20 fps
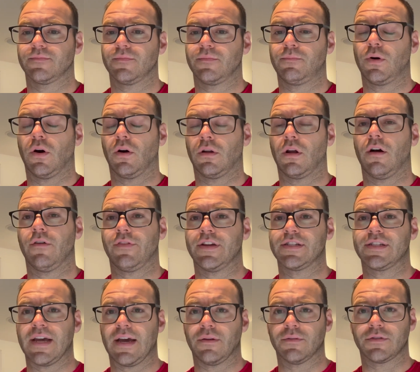a lot of this
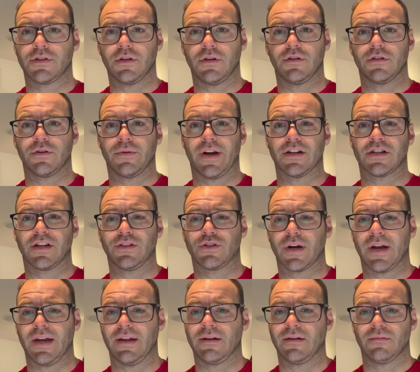down to actually
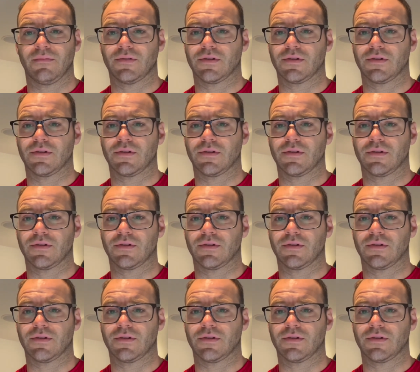training,